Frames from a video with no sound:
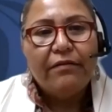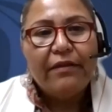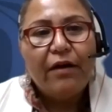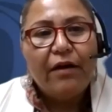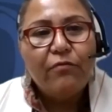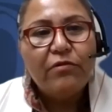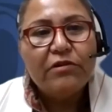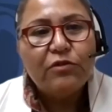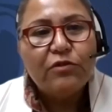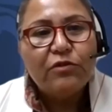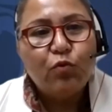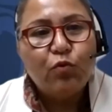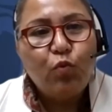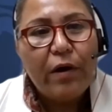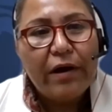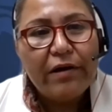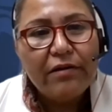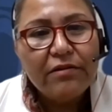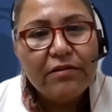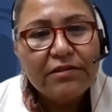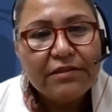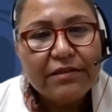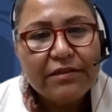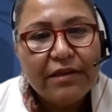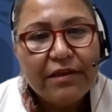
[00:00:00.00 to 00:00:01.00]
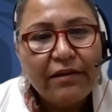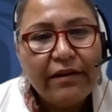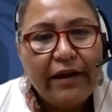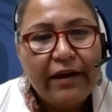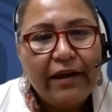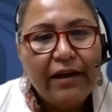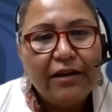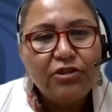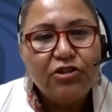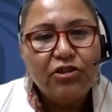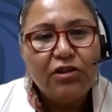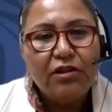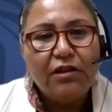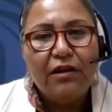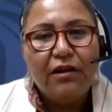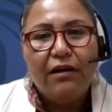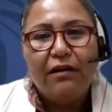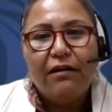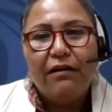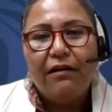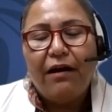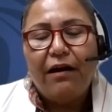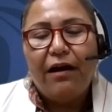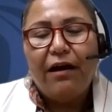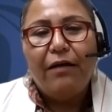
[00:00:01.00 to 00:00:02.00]
that was well said,
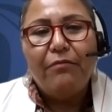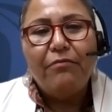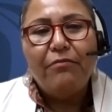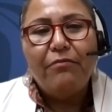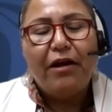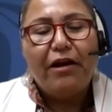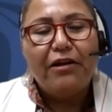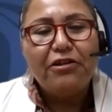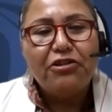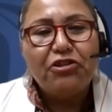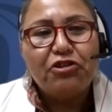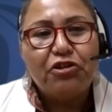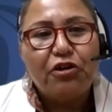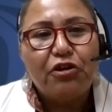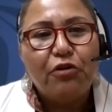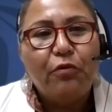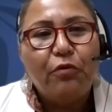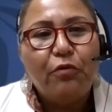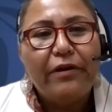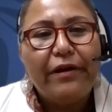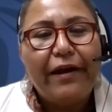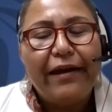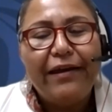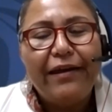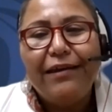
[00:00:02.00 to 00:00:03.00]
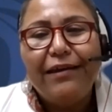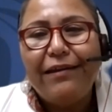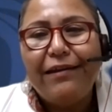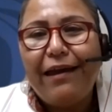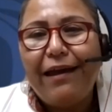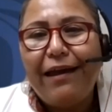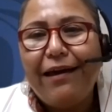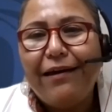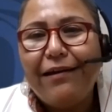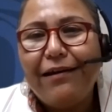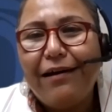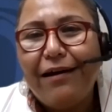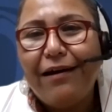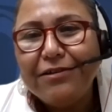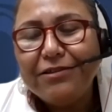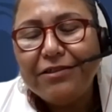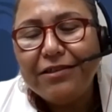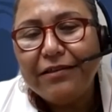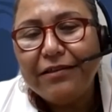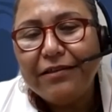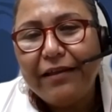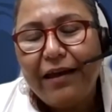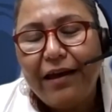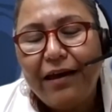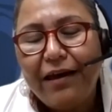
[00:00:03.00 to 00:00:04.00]
Angela. I'm not sure what I can add on
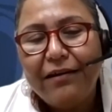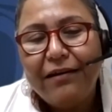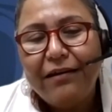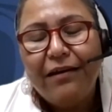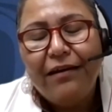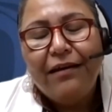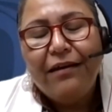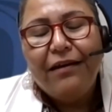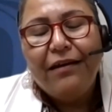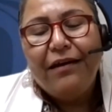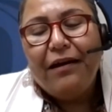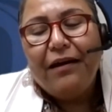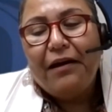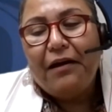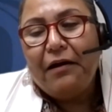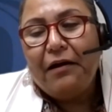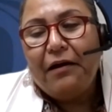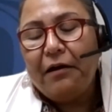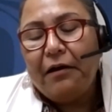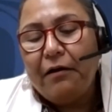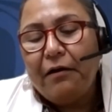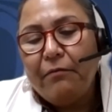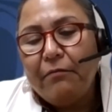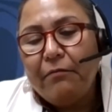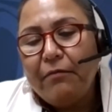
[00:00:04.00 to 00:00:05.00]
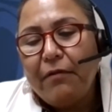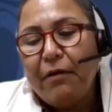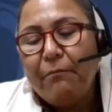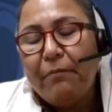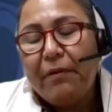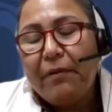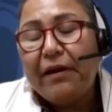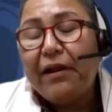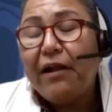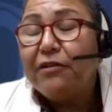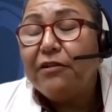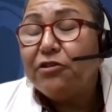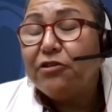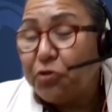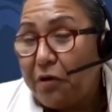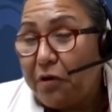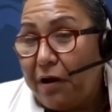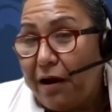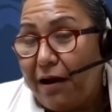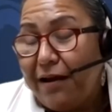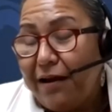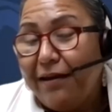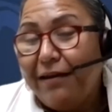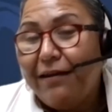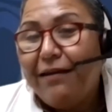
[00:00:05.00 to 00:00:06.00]
to that, but I'll
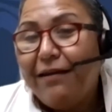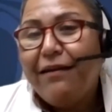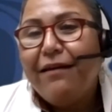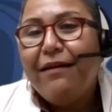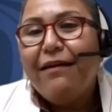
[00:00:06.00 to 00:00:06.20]
try.